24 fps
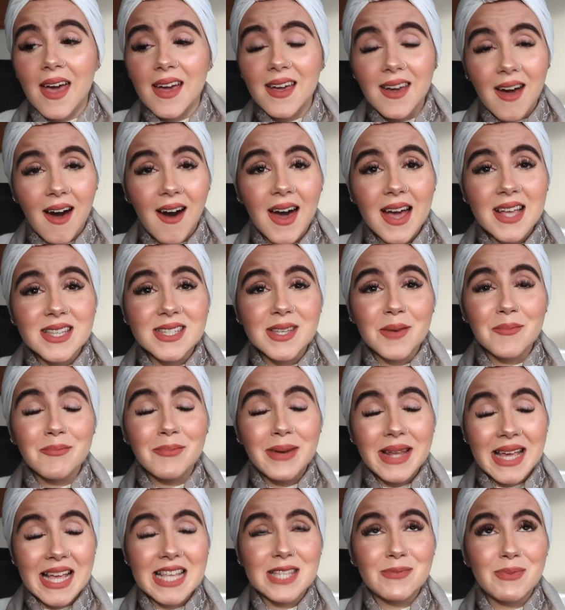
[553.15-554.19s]
Guys,
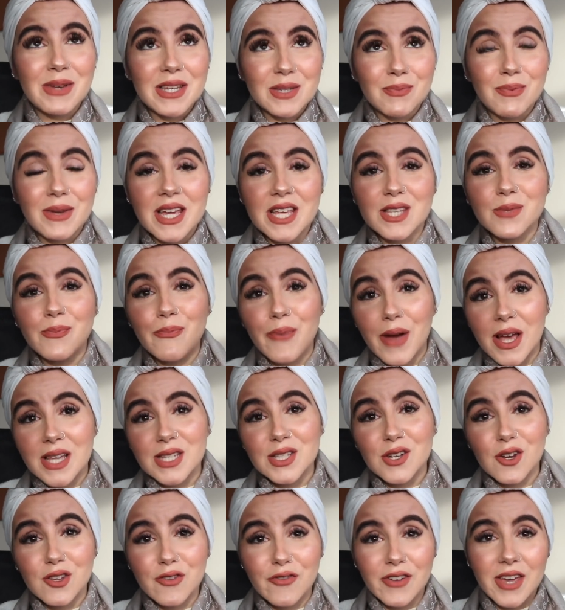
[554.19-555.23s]
please, please, please press
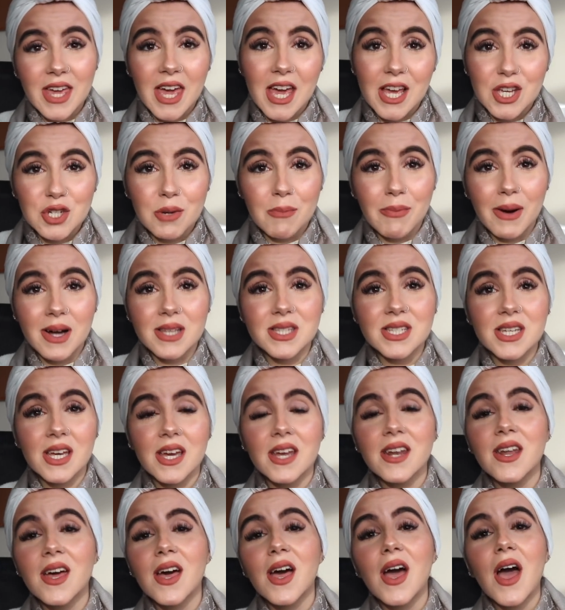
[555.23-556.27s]
the notification
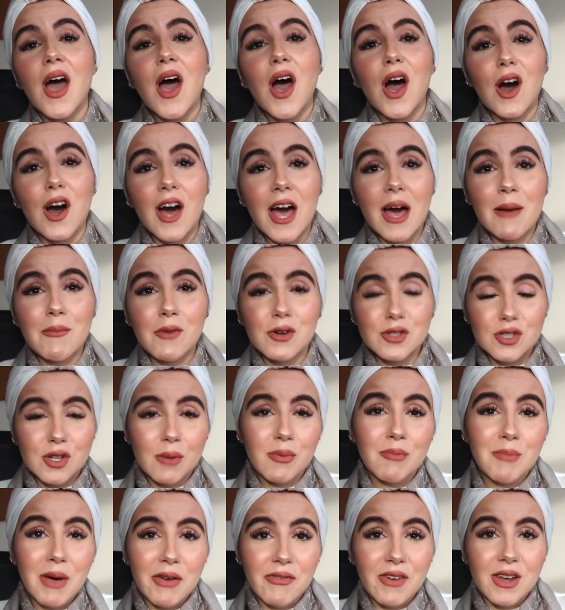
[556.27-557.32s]
button on top
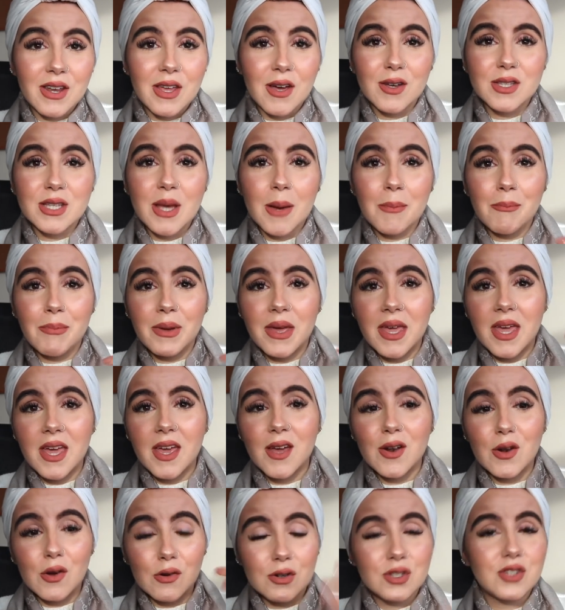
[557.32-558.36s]
of my videos, and be
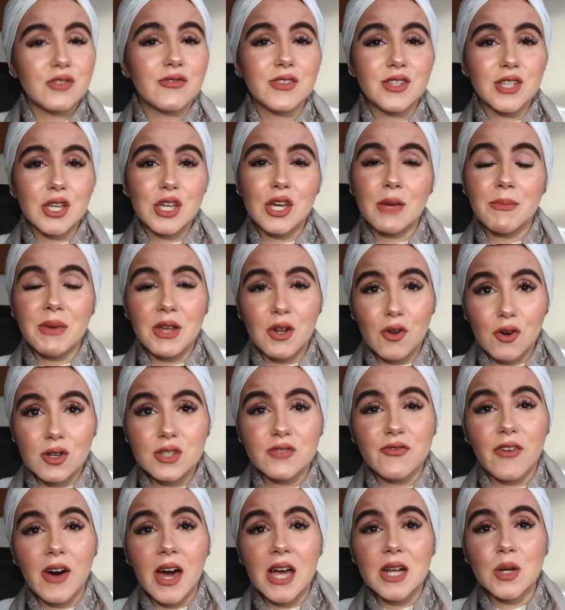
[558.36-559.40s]
notified, so you can be
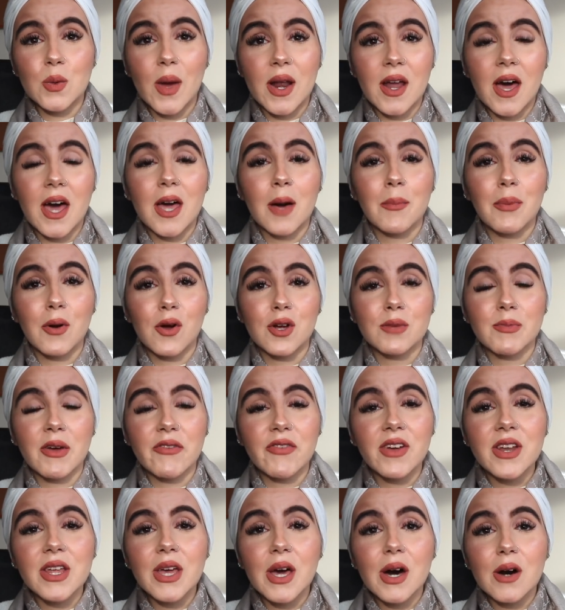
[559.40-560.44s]
notified when I upload my
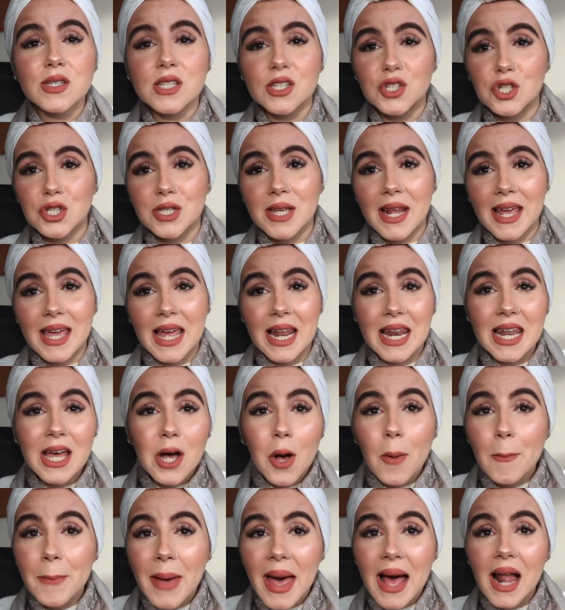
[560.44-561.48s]
videos. It's just like a
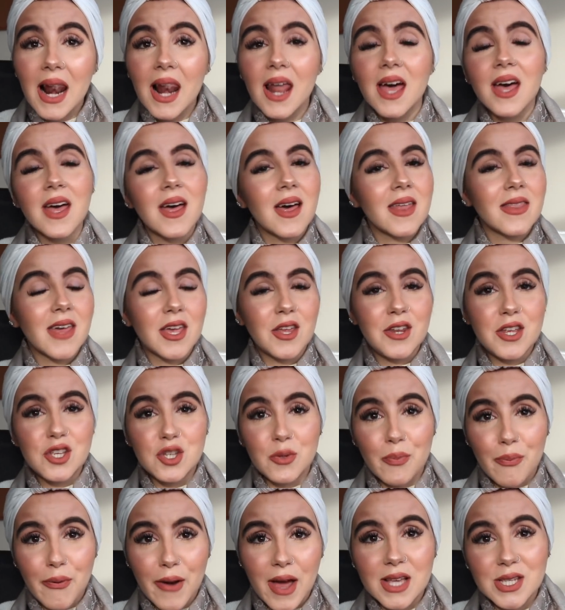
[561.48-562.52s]
little bell that you need to
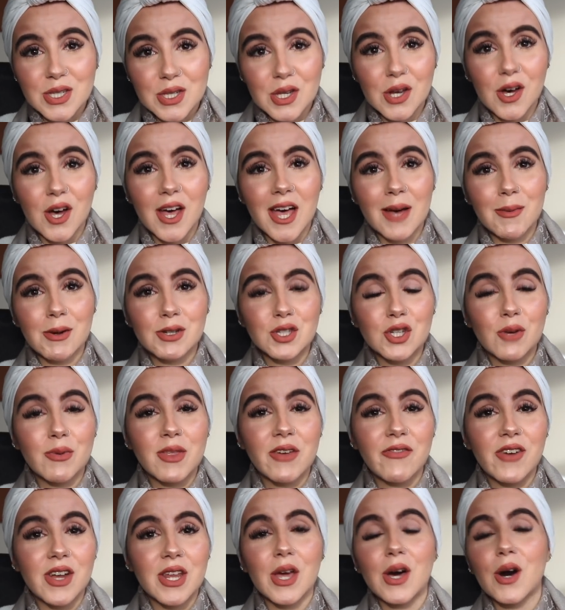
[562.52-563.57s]
press on top of the
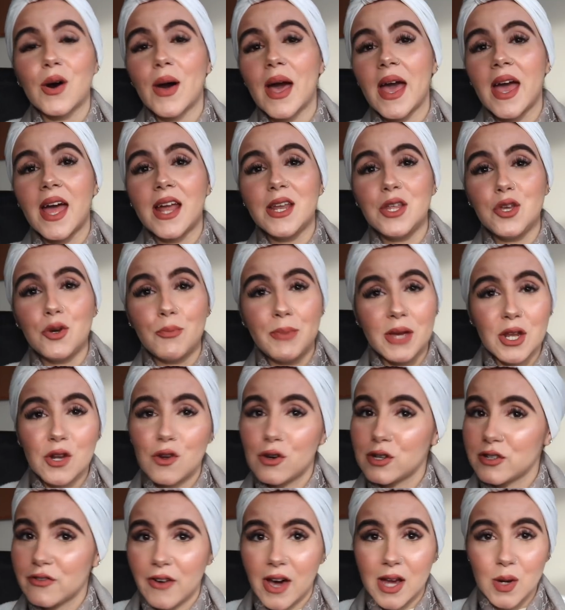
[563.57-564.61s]
video, and you'll be
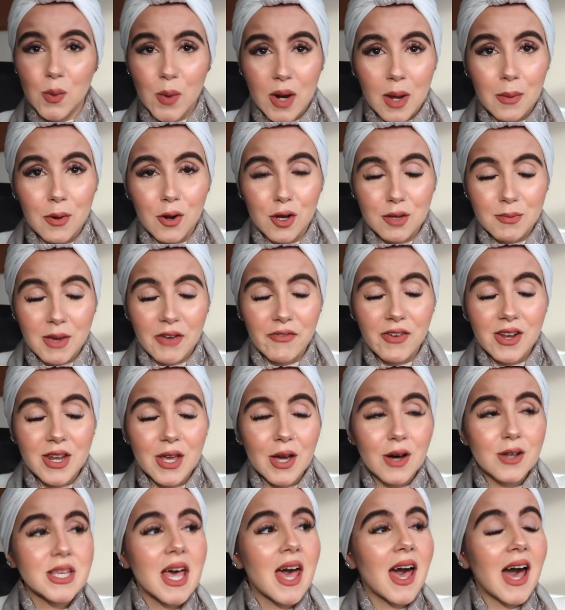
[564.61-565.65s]
notified when I upload my
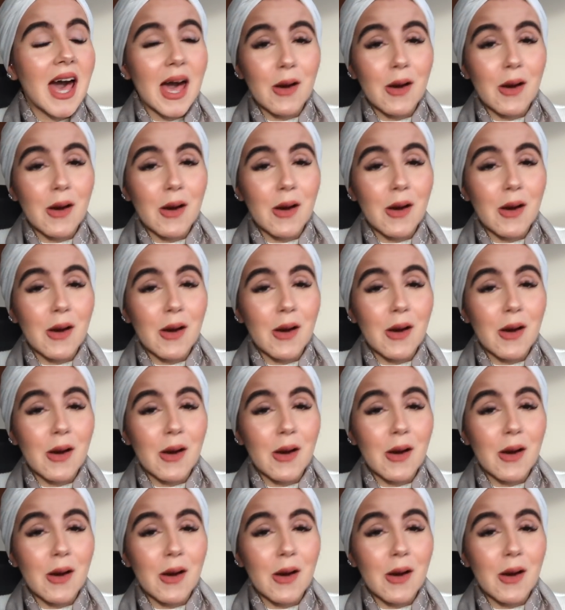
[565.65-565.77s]
videos.